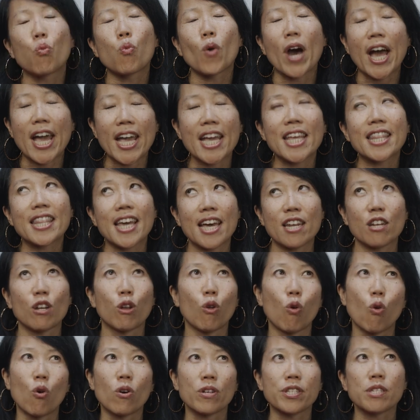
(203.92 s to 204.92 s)
way that
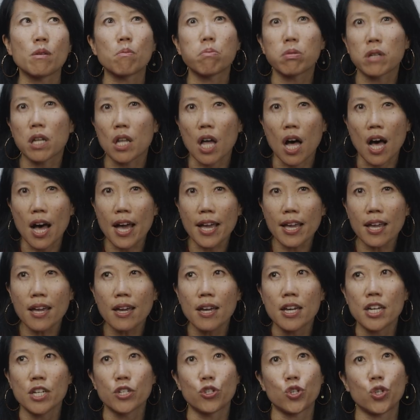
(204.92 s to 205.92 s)
laws apply
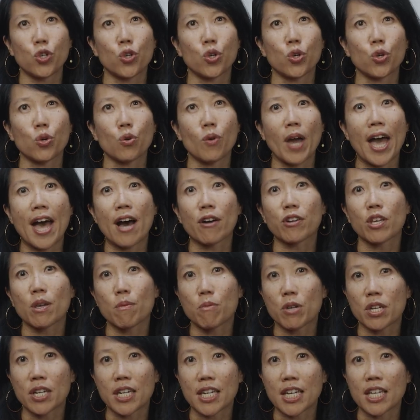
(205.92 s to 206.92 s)
to our
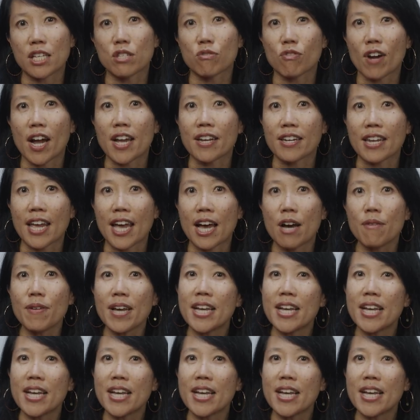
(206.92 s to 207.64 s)
communities right now,